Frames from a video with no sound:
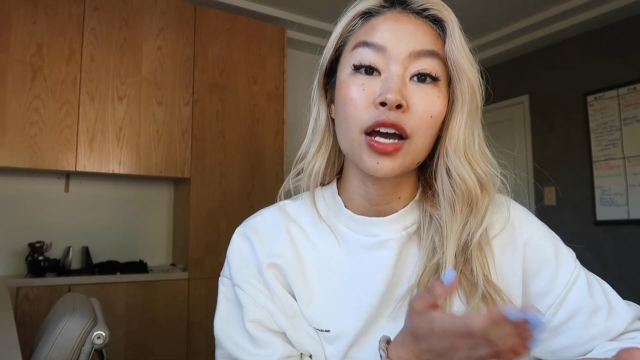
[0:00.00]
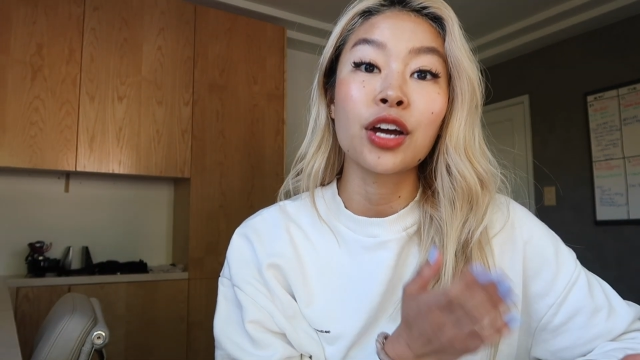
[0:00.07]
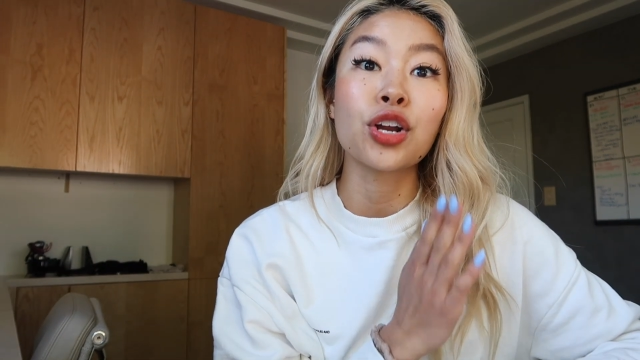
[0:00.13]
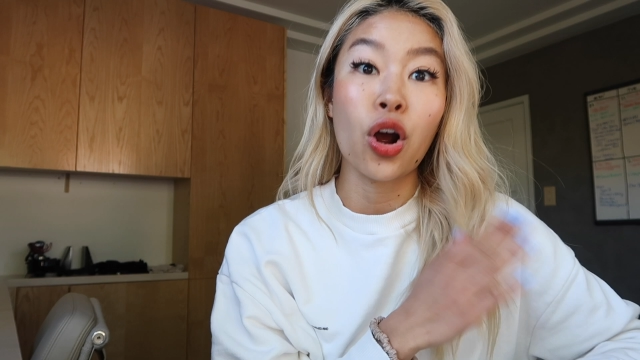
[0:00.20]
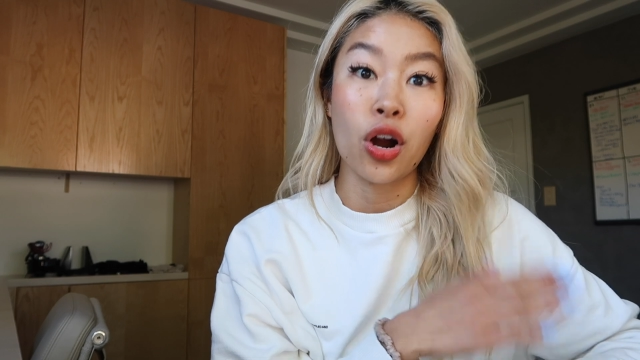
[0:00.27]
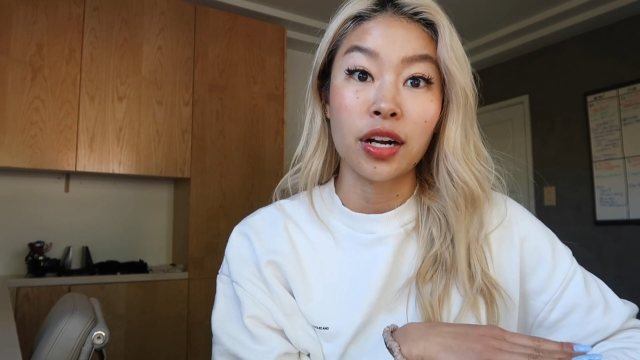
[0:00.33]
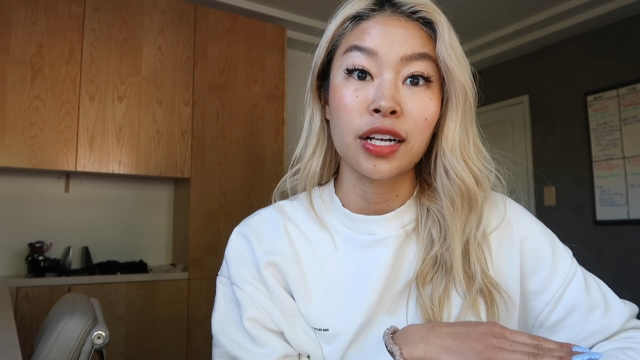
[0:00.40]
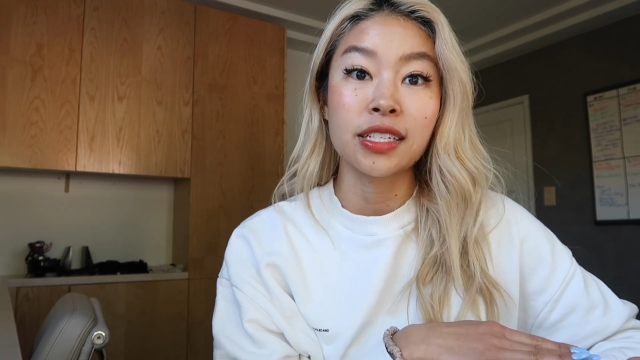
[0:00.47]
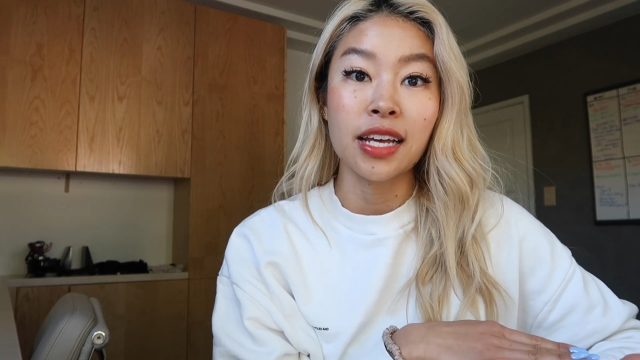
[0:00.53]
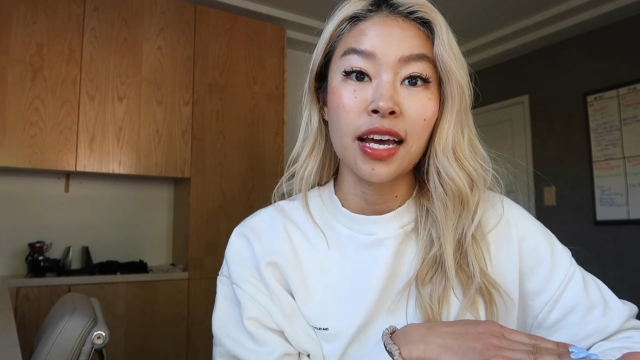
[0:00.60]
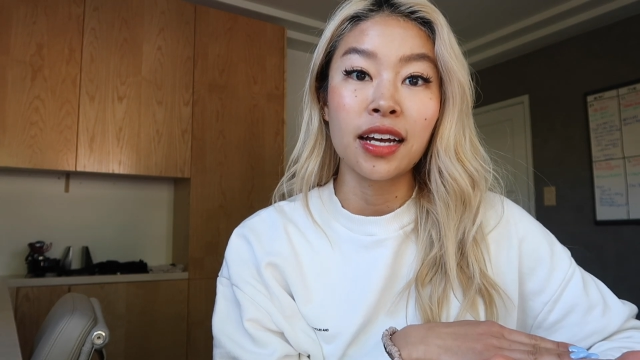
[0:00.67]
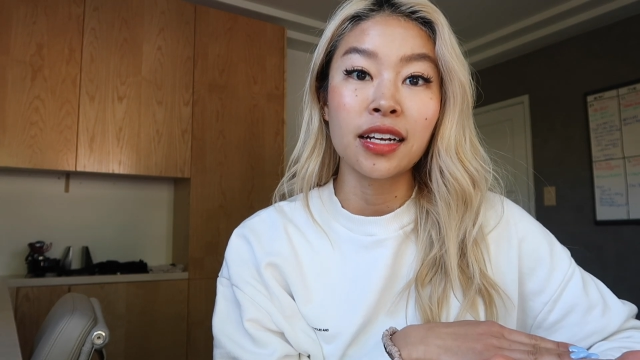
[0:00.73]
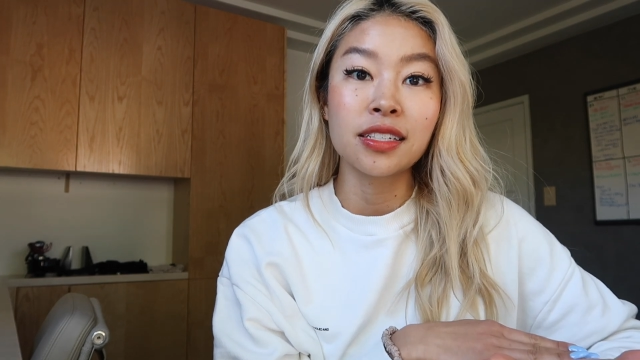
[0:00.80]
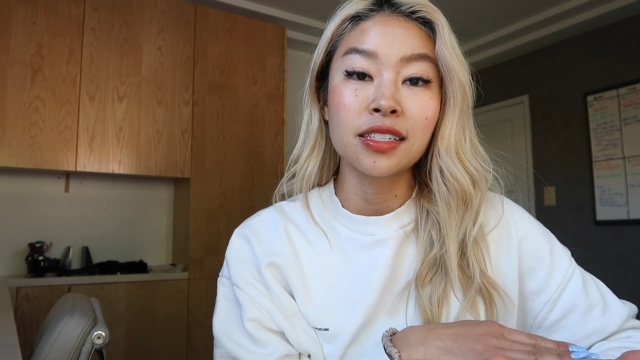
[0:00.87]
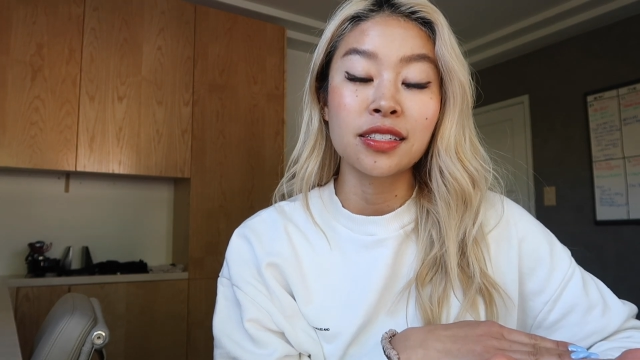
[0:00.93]
an
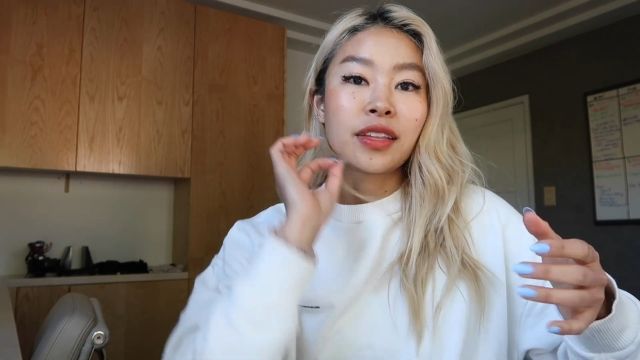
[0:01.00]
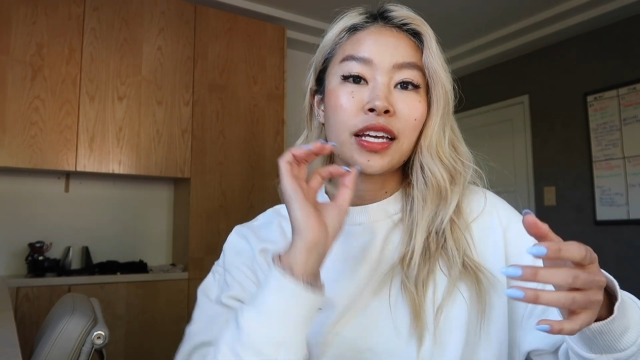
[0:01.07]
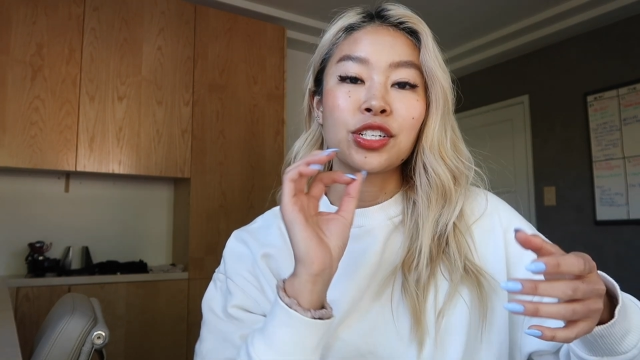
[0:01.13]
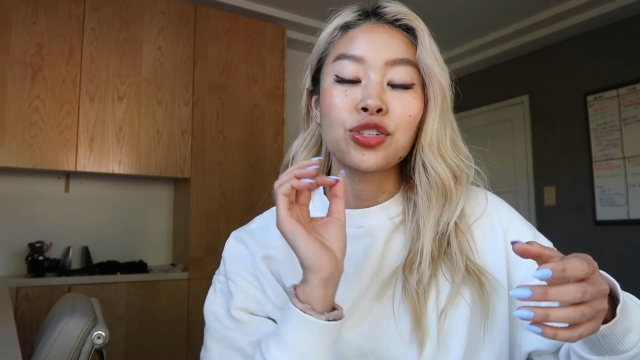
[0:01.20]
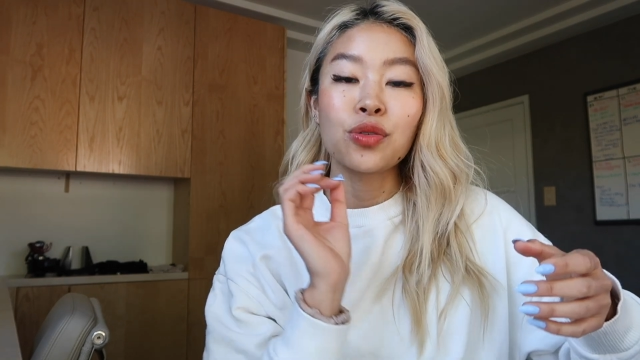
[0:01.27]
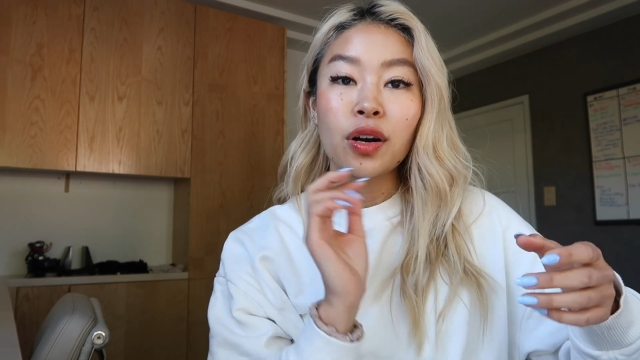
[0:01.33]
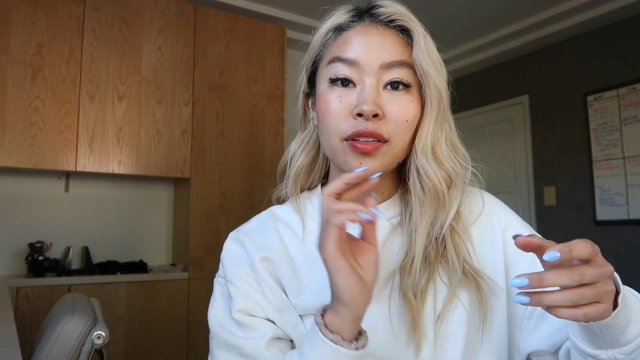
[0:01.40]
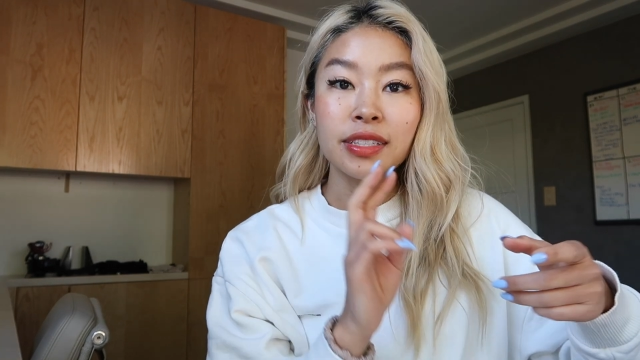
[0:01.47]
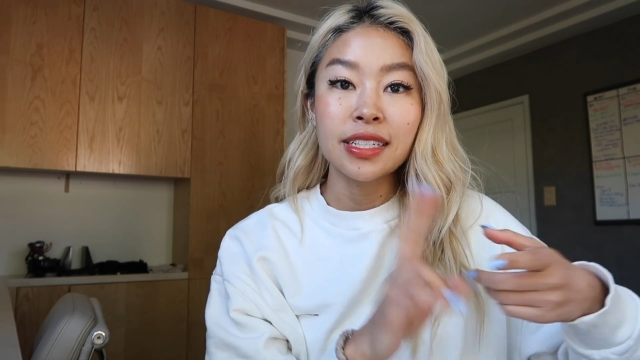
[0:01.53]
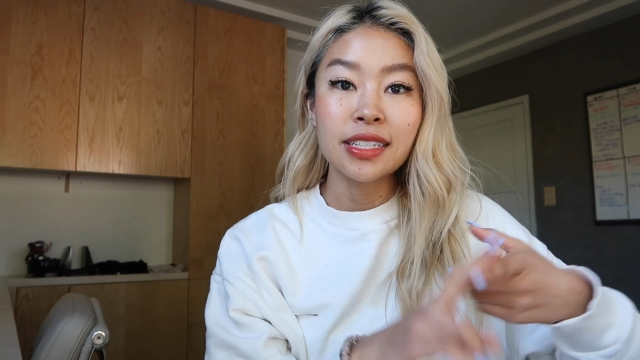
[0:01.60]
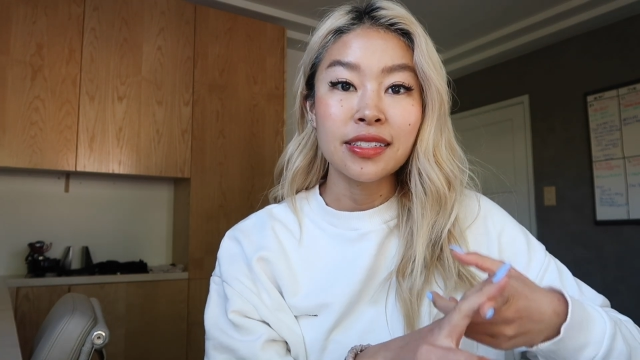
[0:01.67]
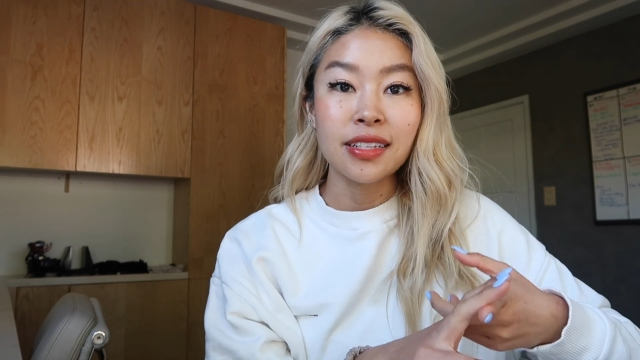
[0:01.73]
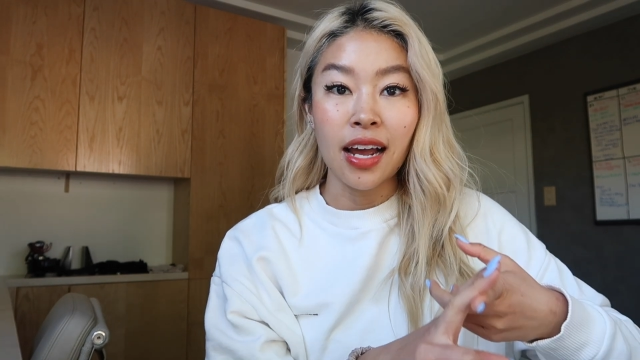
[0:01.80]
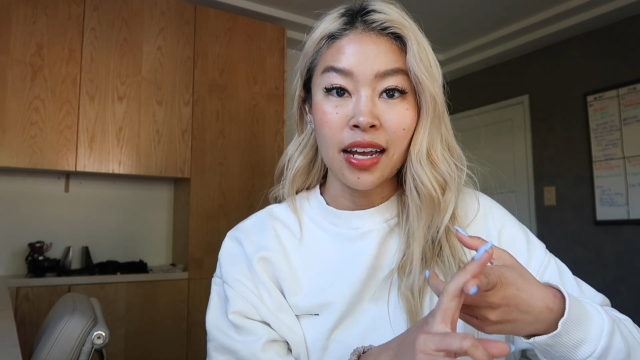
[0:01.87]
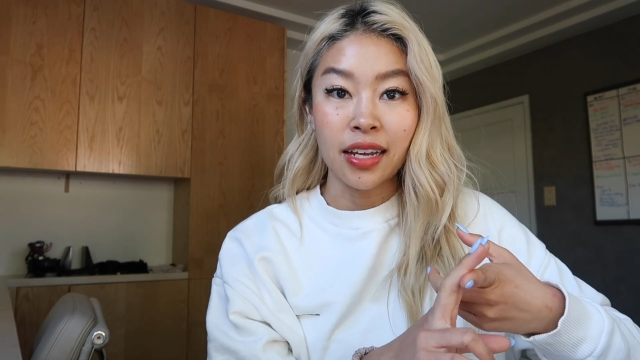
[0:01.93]
architect, they do all the
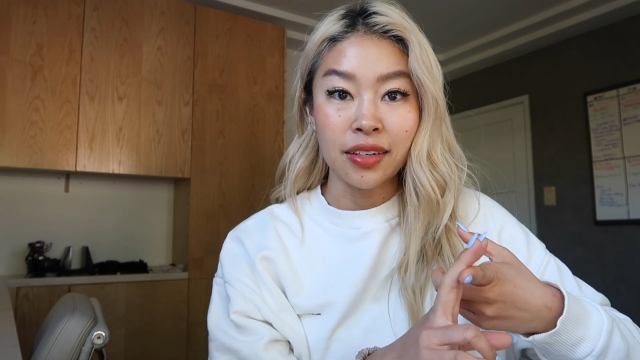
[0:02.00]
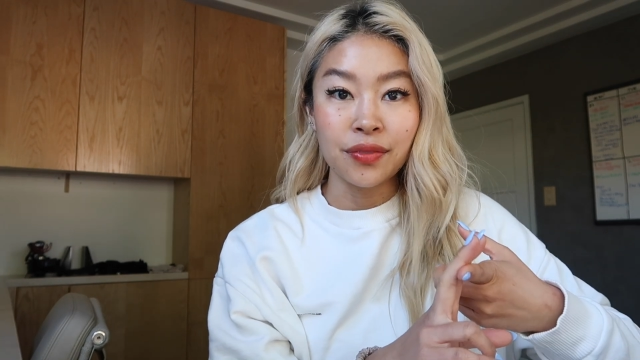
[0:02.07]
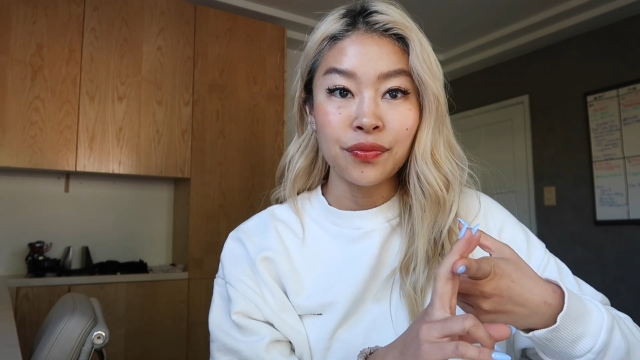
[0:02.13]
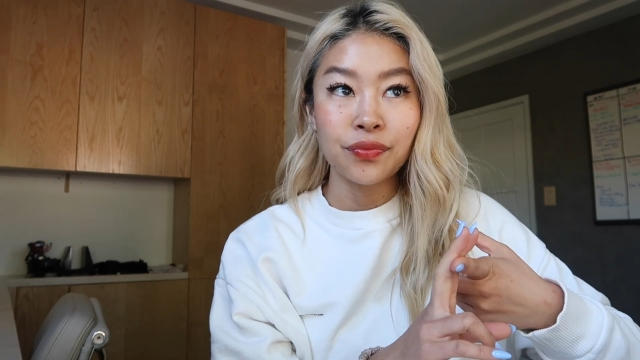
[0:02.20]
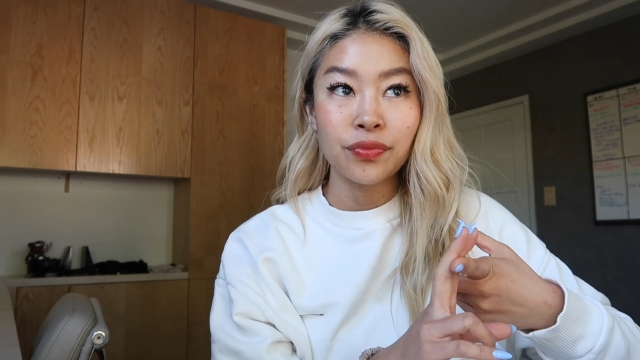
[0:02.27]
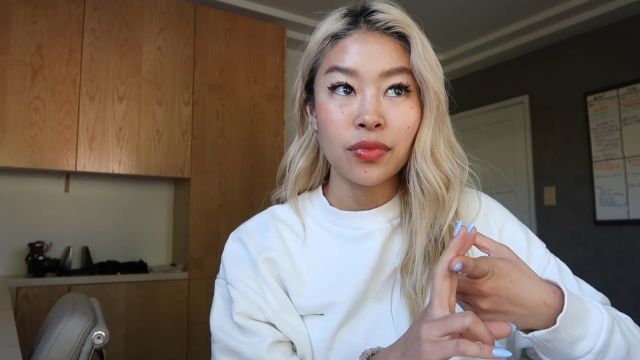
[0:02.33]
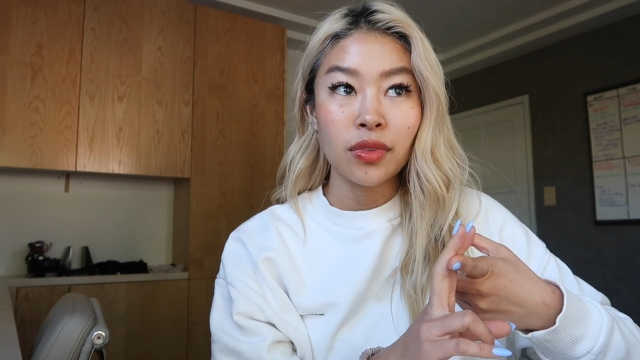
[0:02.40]
design,